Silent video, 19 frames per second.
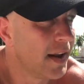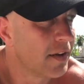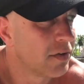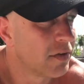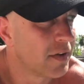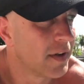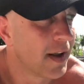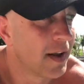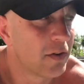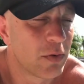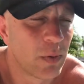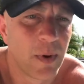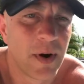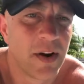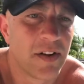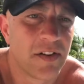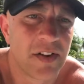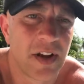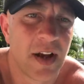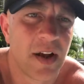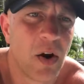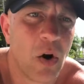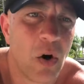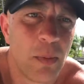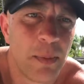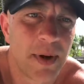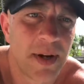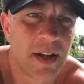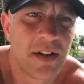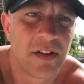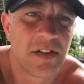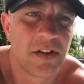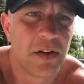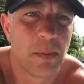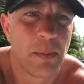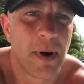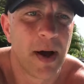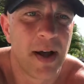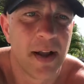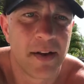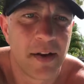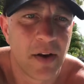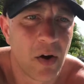That's where it's at. It all begins in your mind.